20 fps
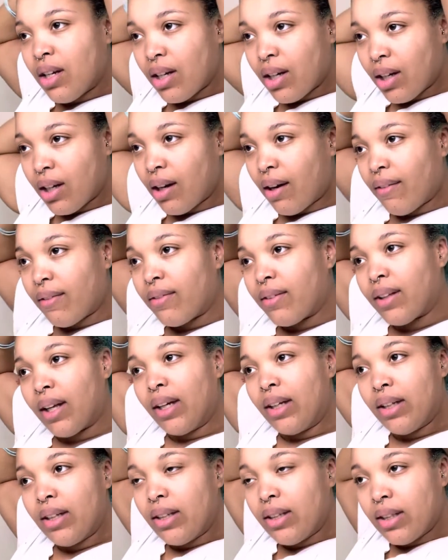And I feel
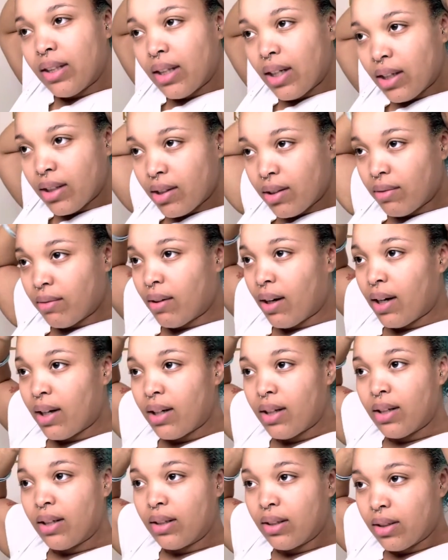like this section right
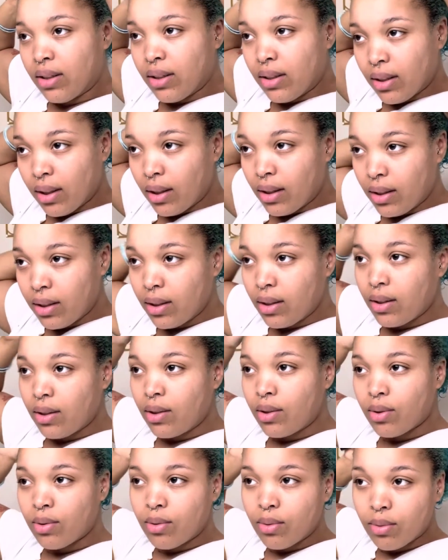here is just a little
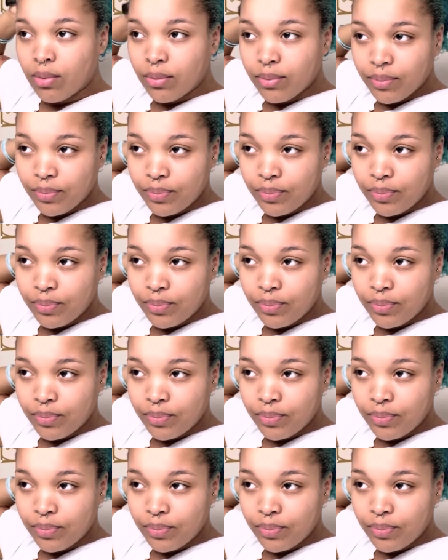too,